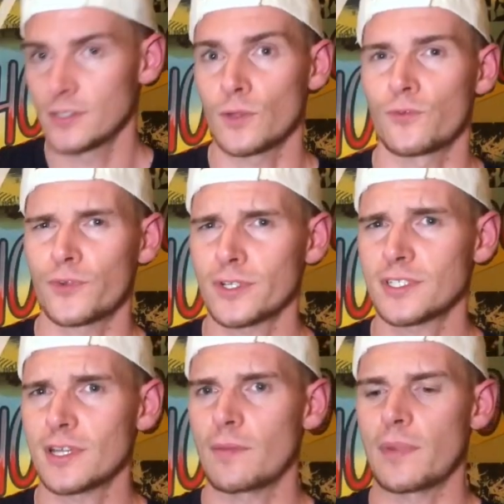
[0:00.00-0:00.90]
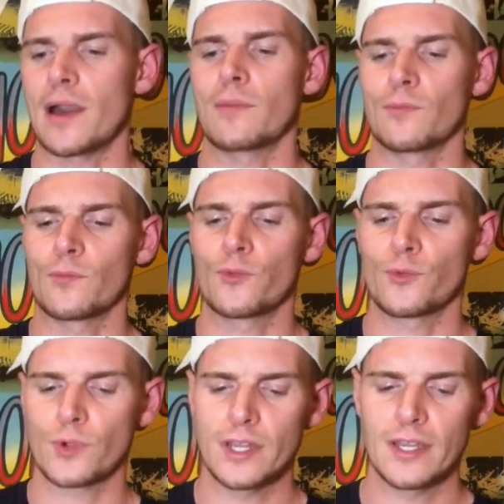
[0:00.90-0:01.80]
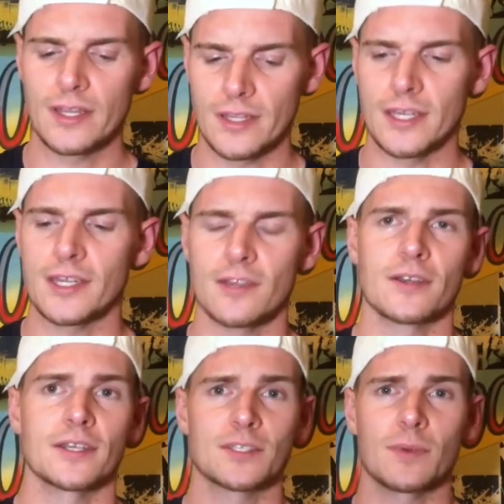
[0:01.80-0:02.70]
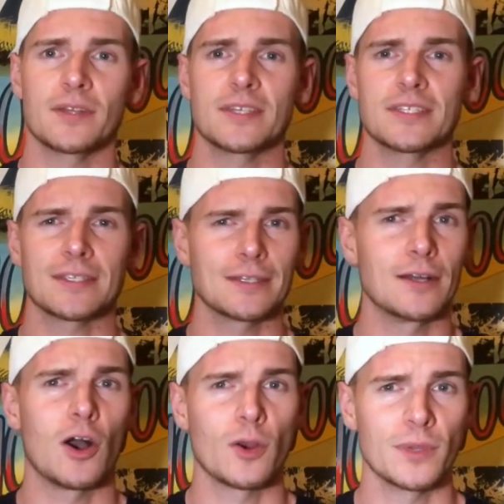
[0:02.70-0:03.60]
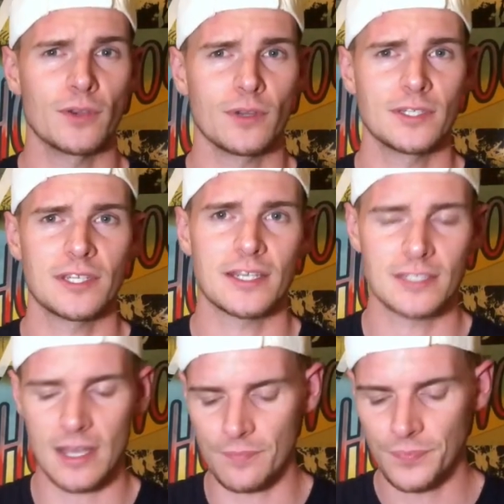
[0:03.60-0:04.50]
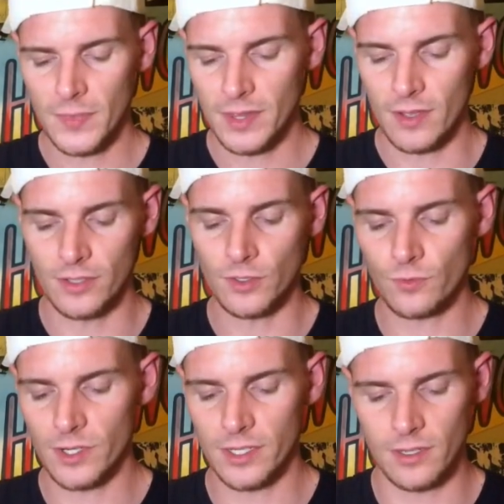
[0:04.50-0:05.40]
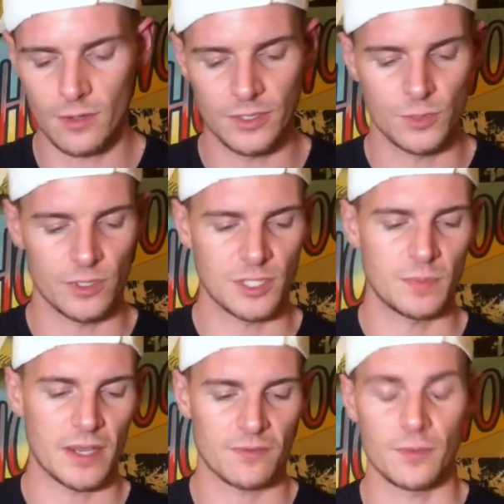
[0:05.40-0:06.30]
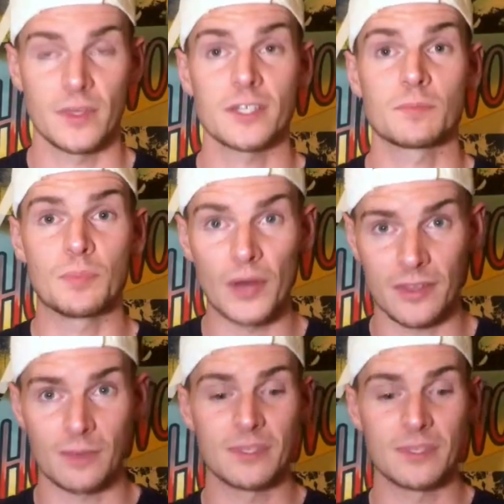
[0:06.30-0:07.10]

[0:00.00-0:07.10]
So first up, I'm really curious about this little army green tank top. Now, I don't really know what to expect from this, but the